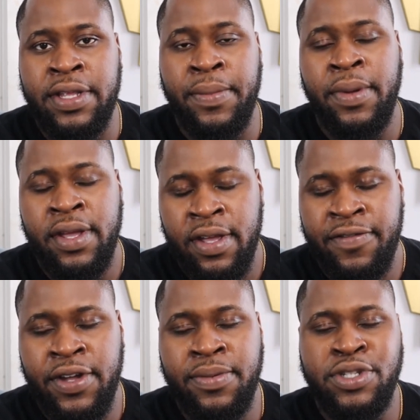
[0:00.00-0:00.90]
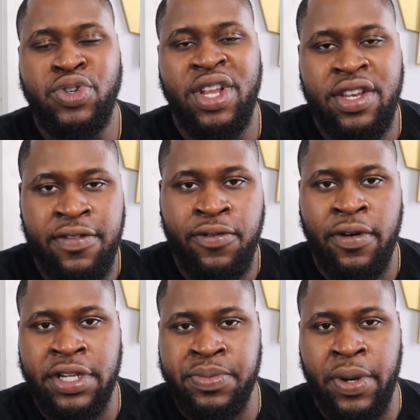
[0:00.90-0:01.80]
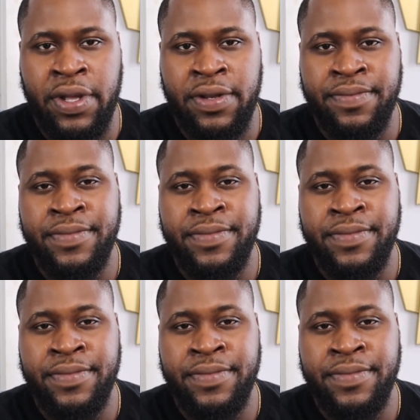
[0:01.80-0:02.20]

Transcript: them if you're gonna be trading the Forex market.